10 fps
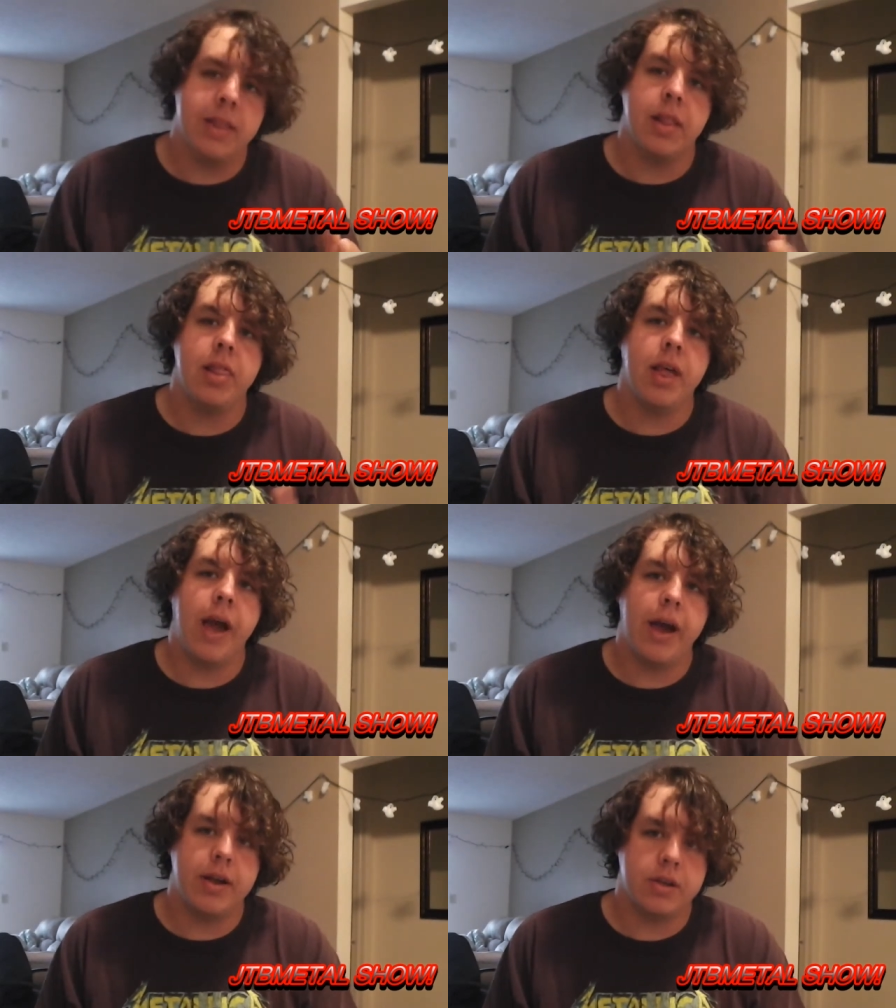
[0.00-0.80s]
the
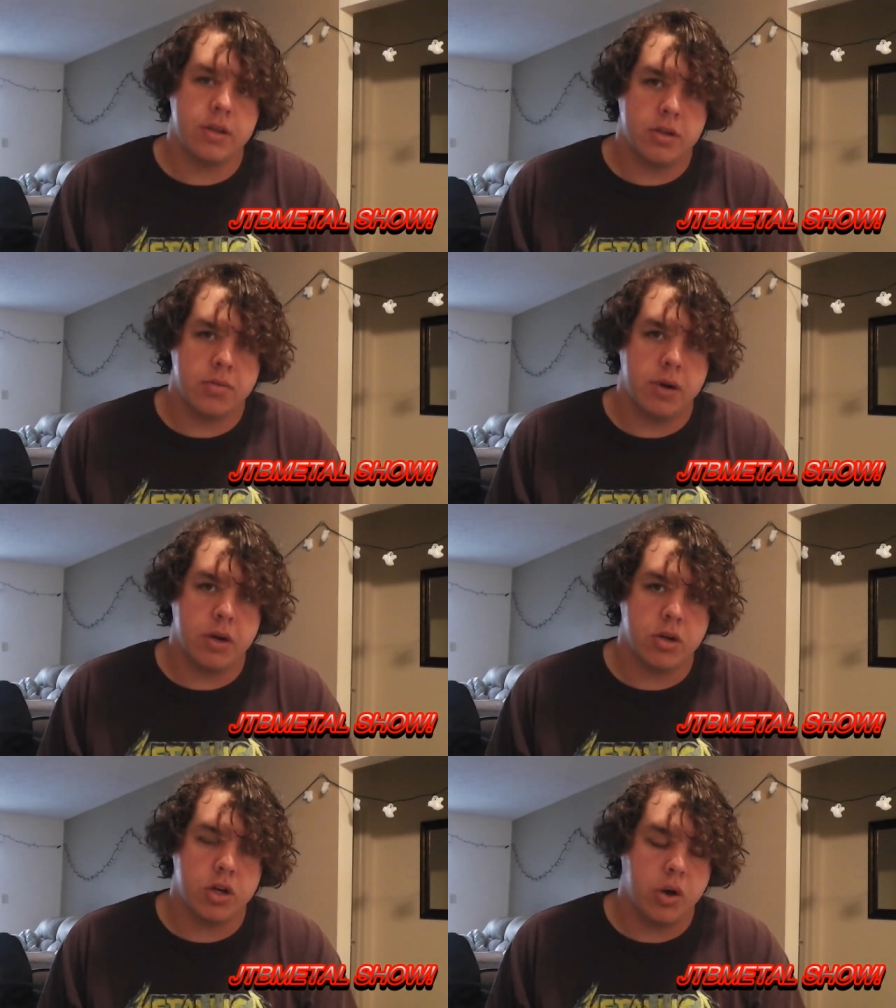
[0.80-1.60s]
last
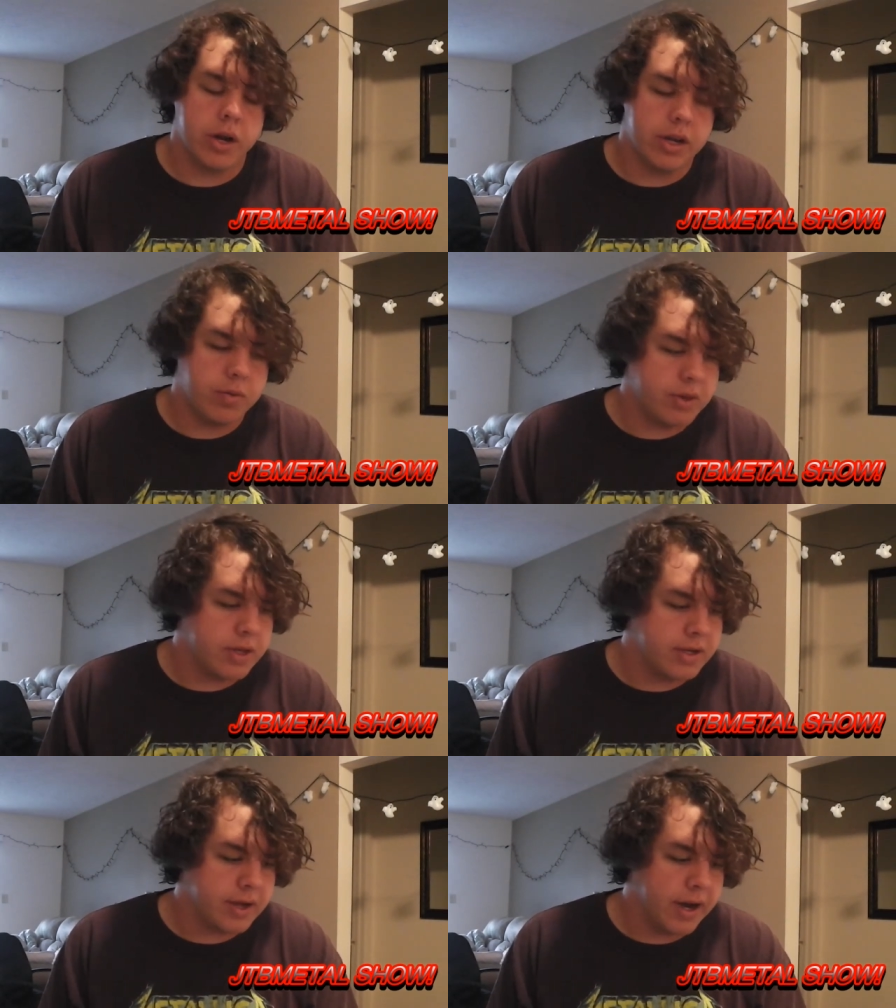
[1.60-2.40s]
metal show I did with
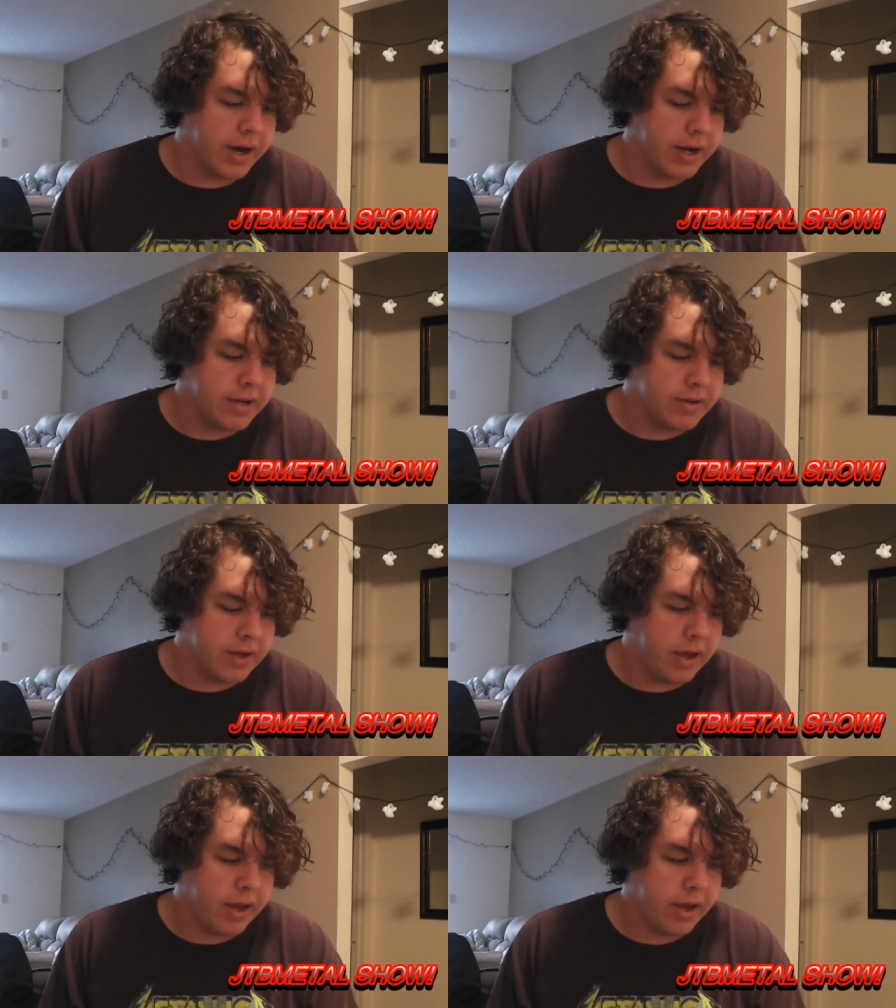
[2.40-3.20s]
these guys
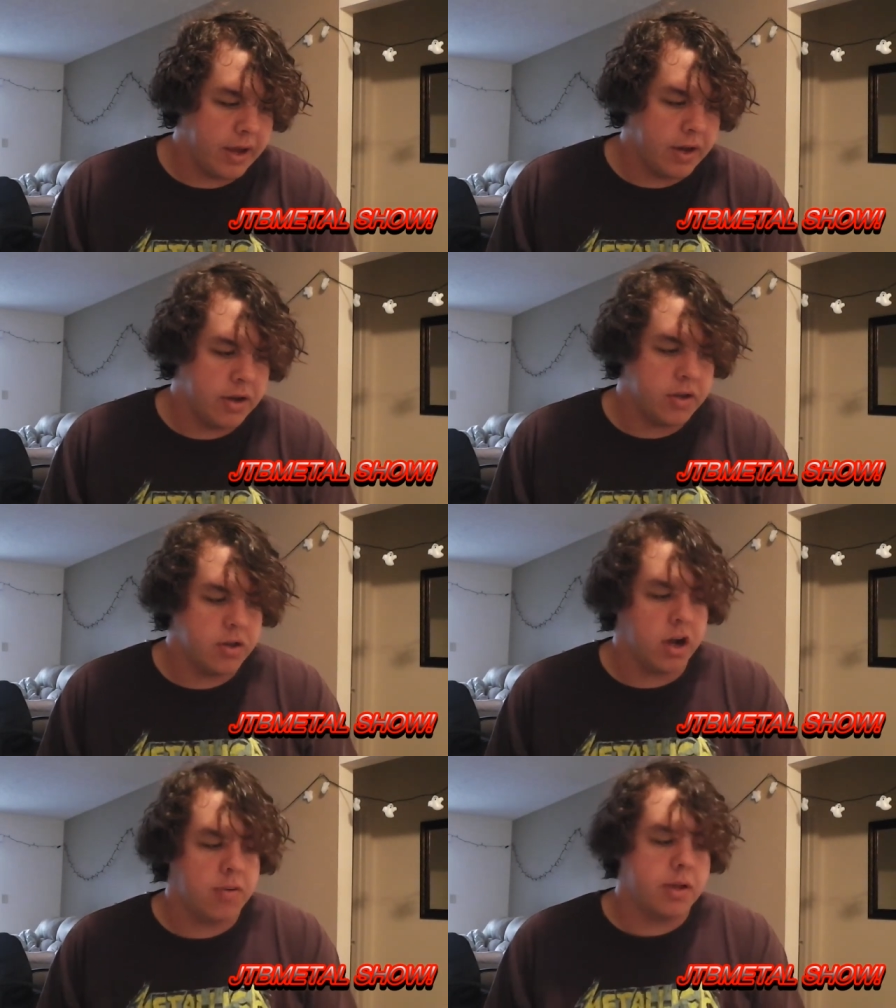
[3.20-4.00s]
and
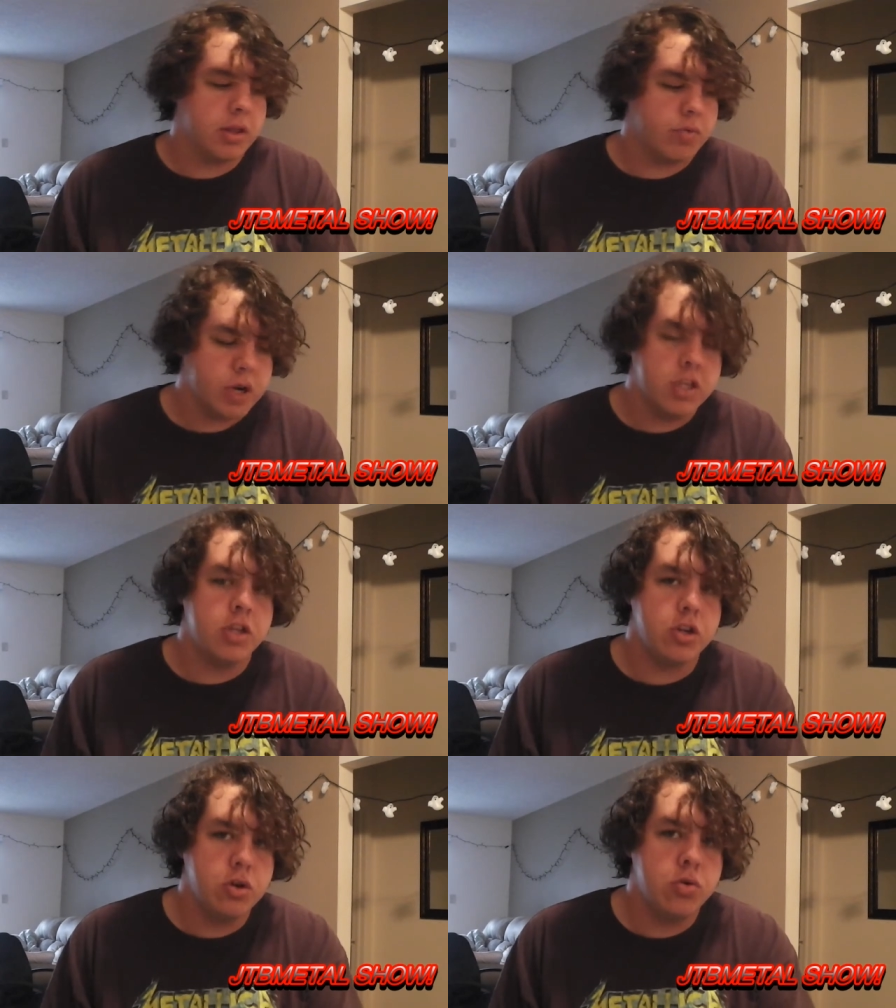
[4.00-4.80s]
talk about the
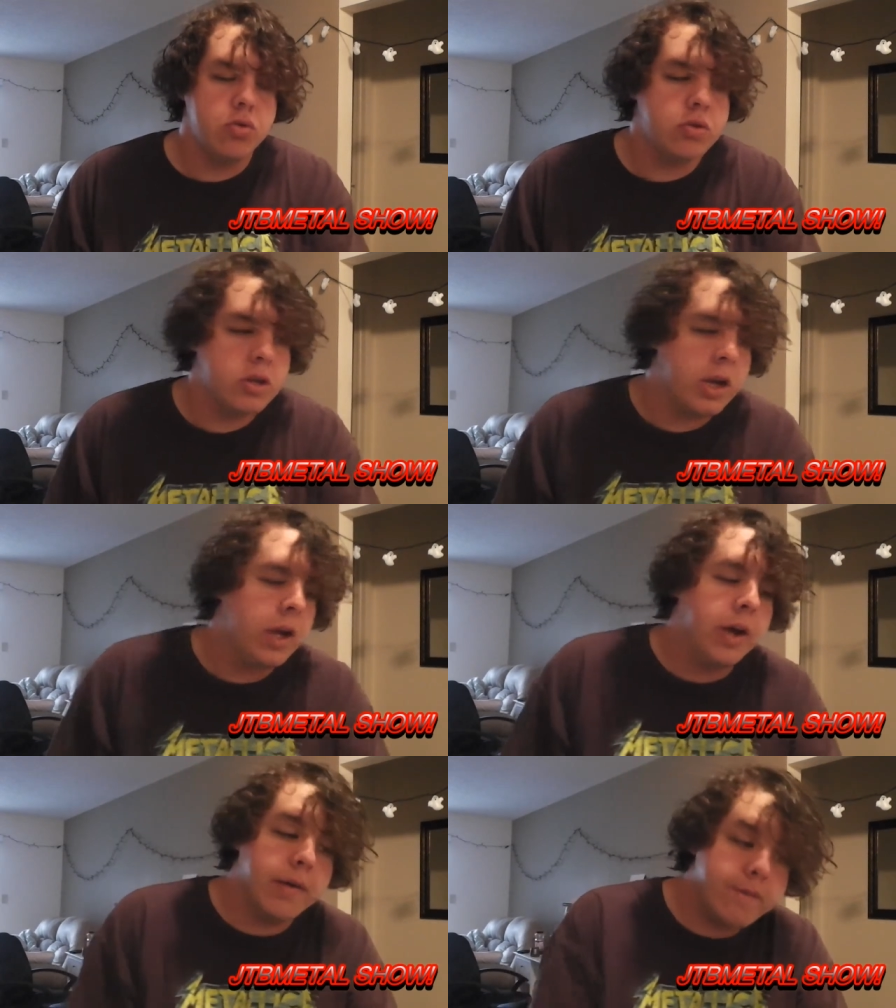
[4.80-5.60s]
recent news,
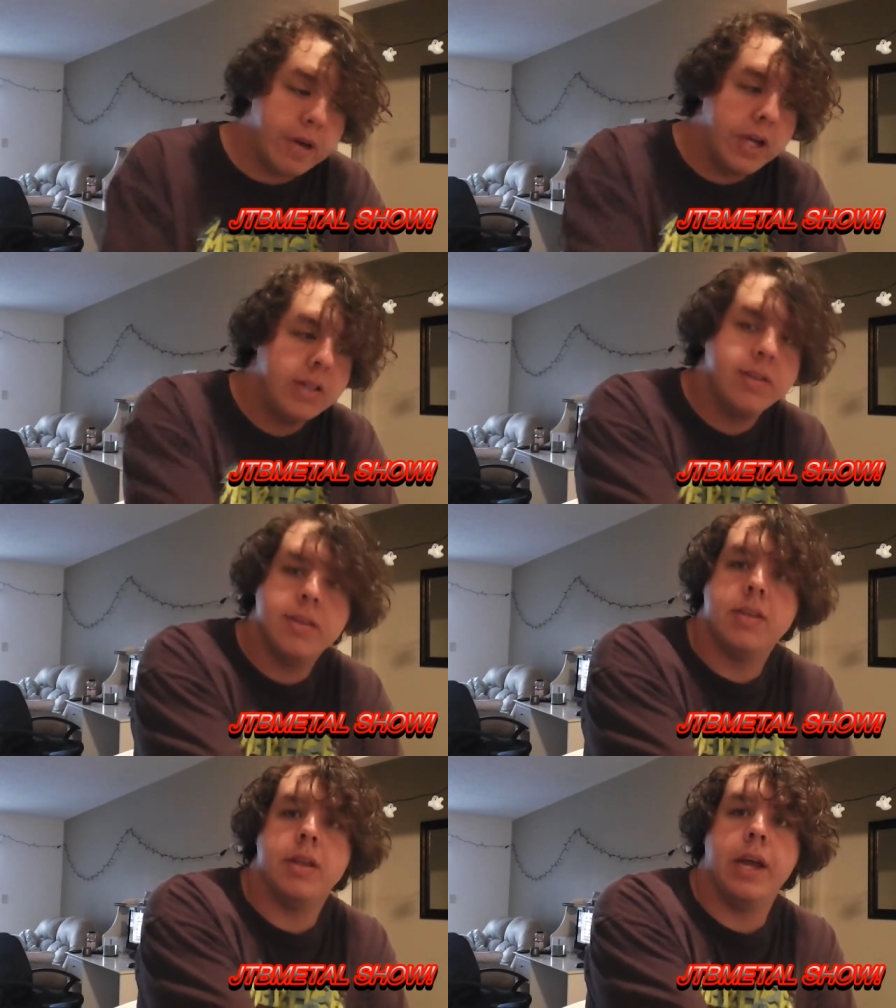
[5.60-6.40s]

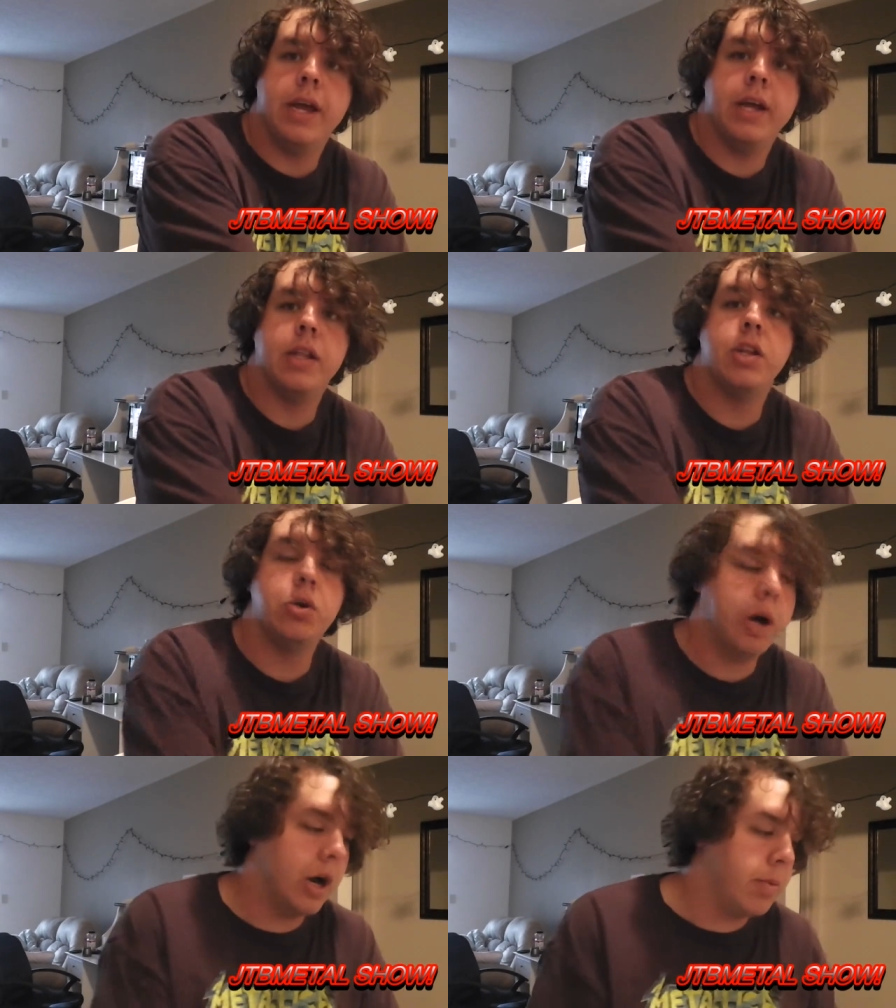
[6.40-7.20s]
events, and the
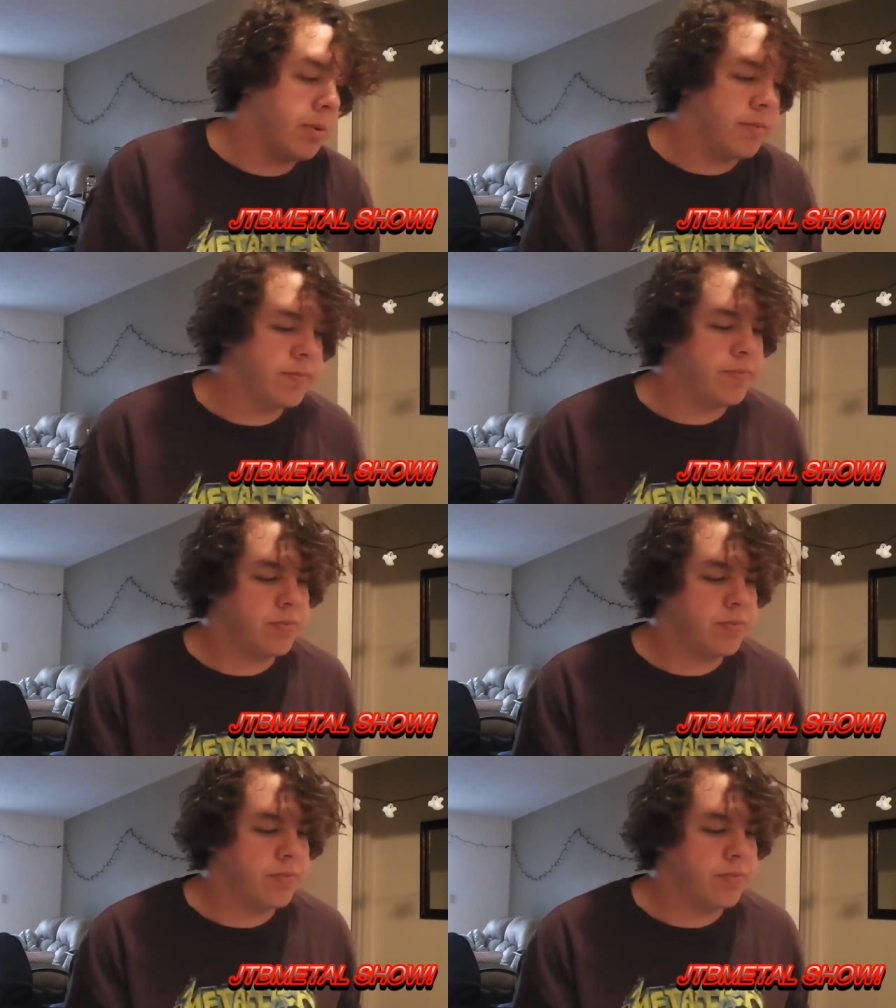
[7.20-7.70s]
new album.